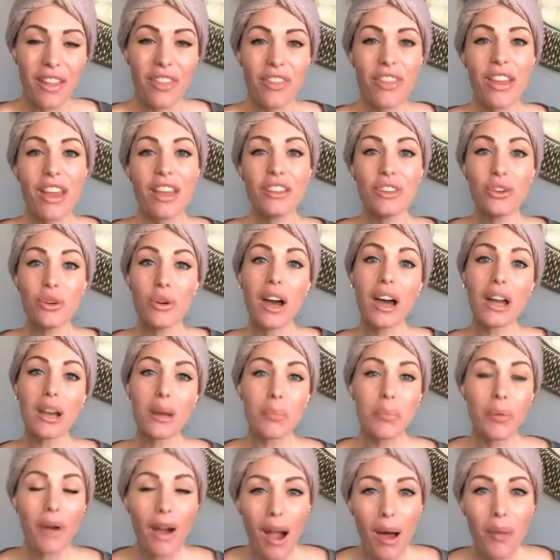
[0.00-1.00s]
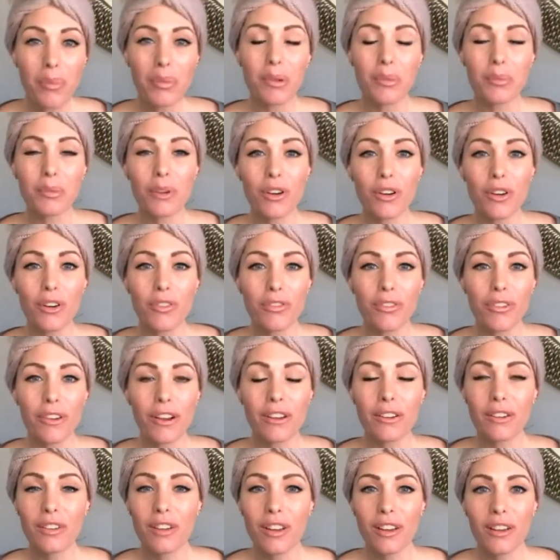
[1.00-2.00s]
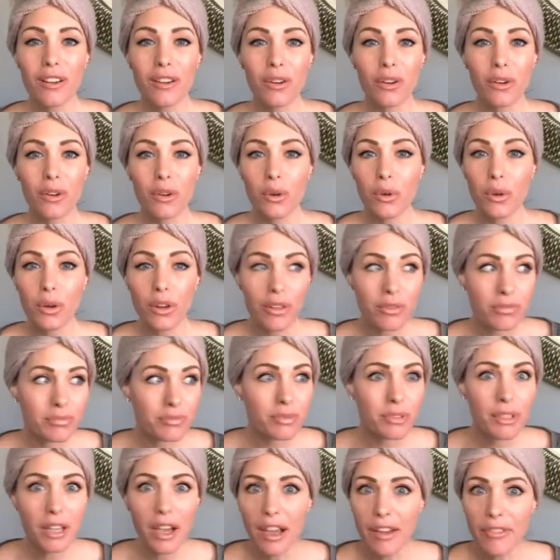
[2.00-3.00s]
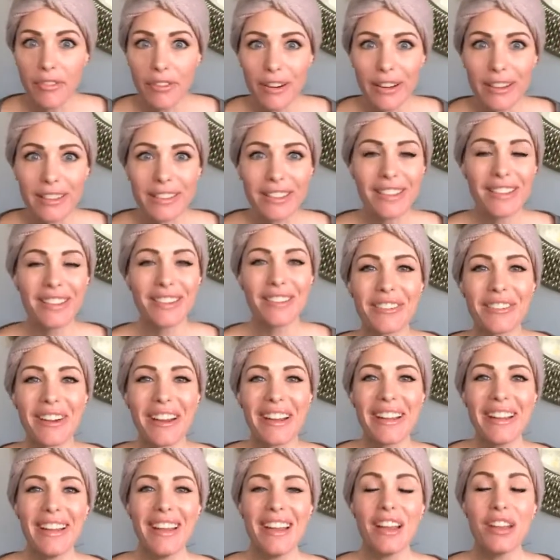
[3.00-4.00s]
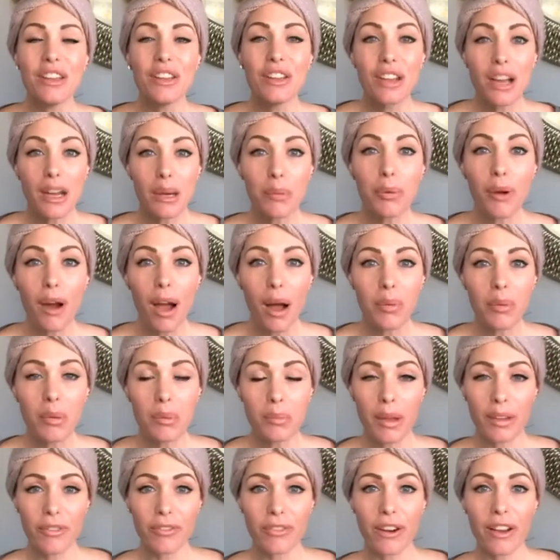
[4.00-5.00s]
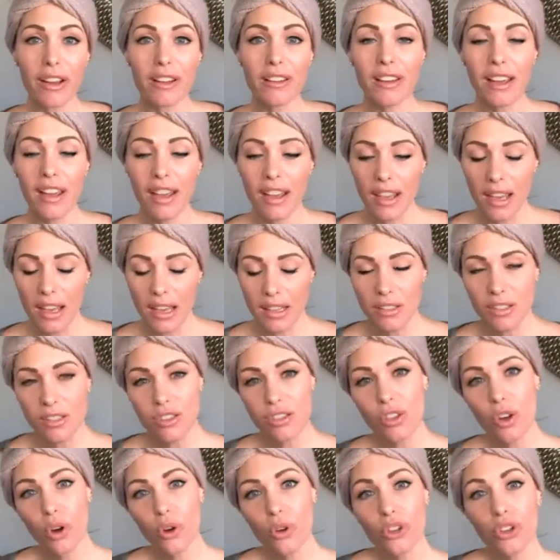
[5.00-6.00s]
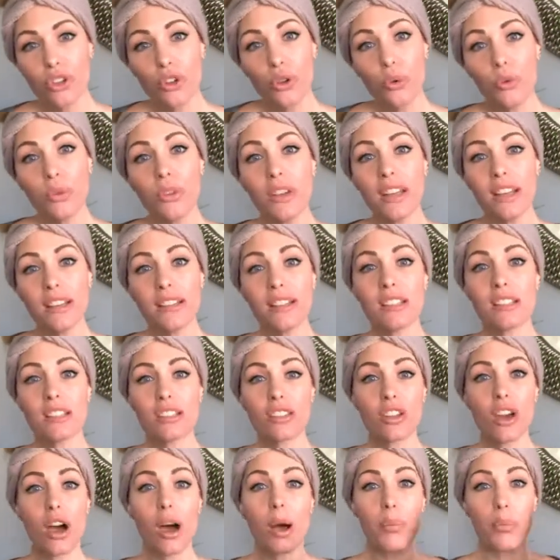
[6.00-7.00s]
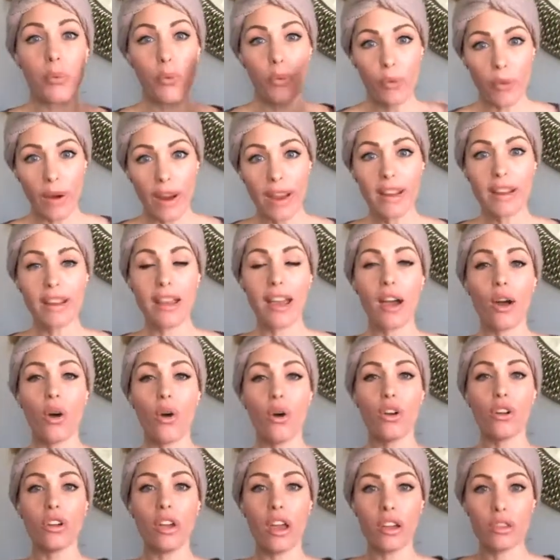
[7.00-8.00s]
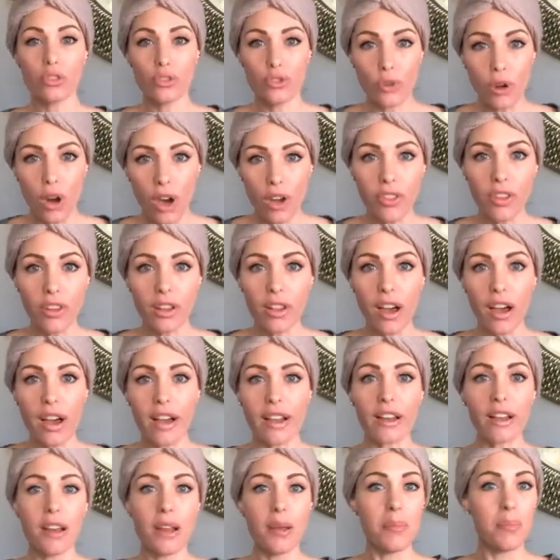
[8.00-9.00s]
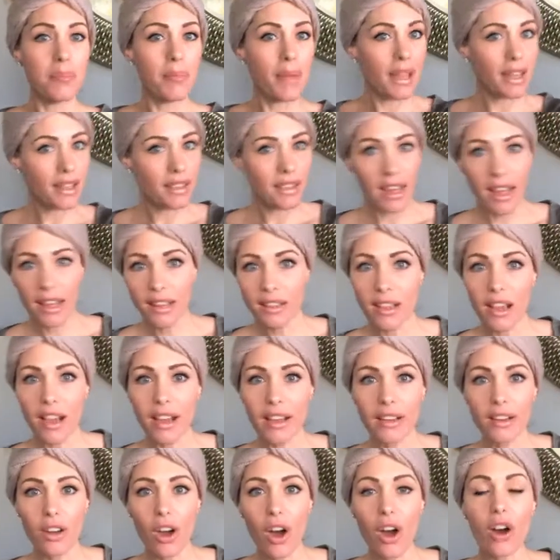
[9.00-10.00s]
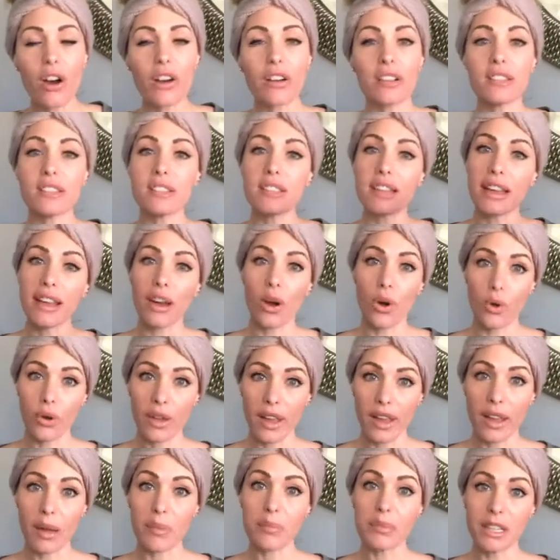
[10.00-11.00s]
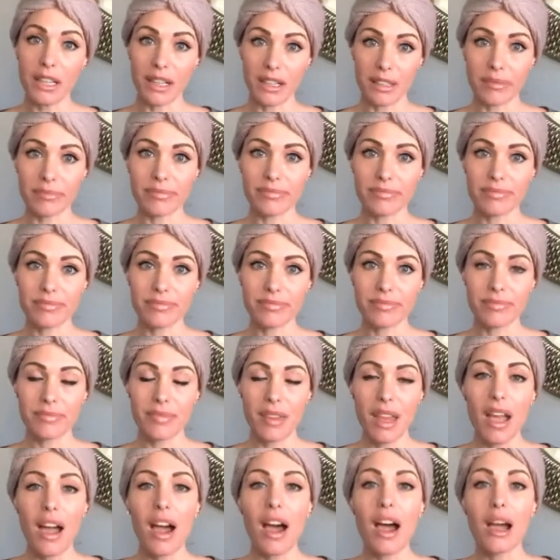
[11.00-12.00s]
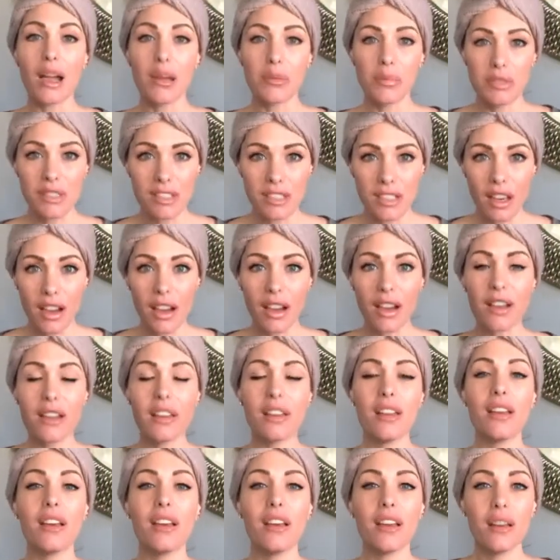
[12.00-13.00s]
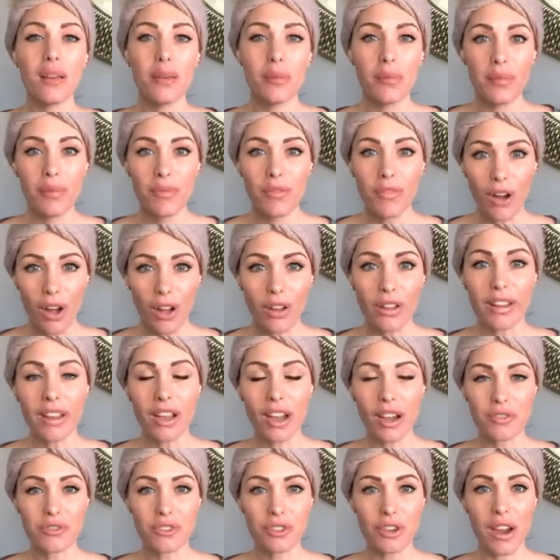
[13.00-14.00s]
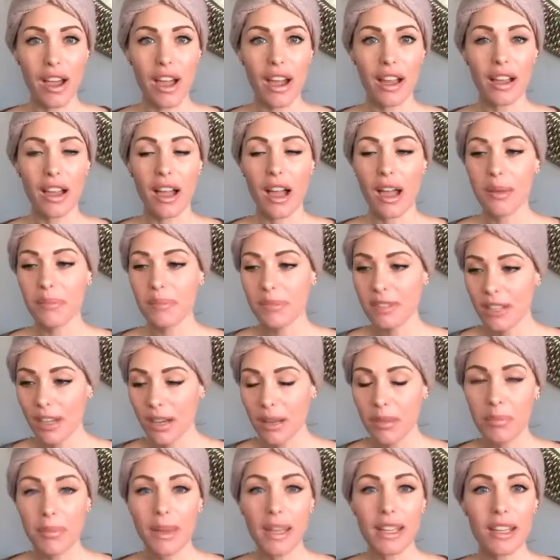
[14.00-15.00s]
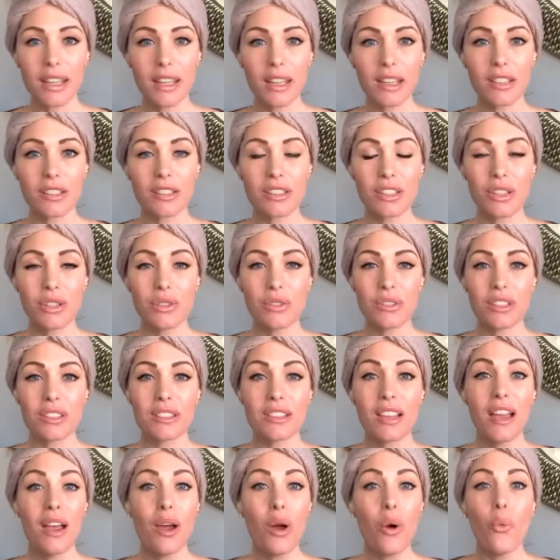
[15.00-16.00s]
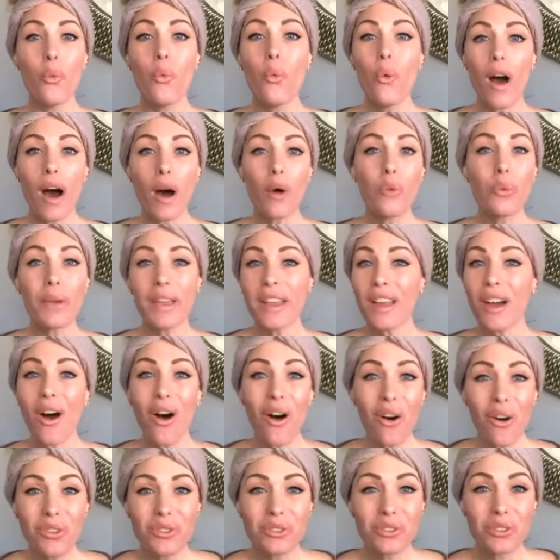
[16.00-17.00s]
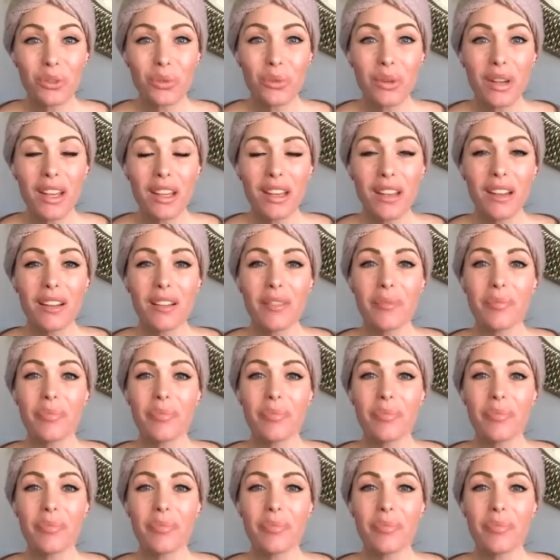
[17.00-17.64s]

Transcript: then you got a problem, girlfriend or guy friend, right? You got a problem, my friend. And so you need to stop right now and draw the line. Make that line hard and say, okay, I'm done. I'm done falling off track. I'm done making excuses. While we all do it,